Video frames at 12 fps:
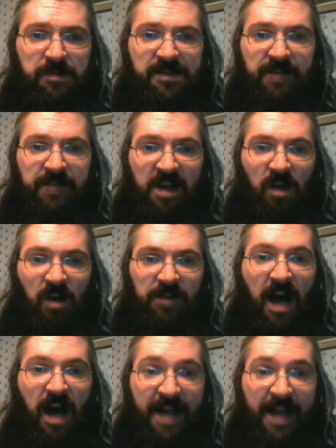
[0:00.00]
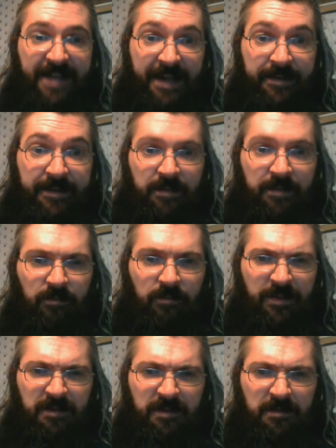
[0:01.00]
something called IDEN,
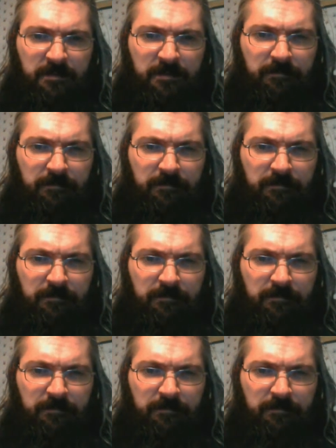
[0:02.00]
with a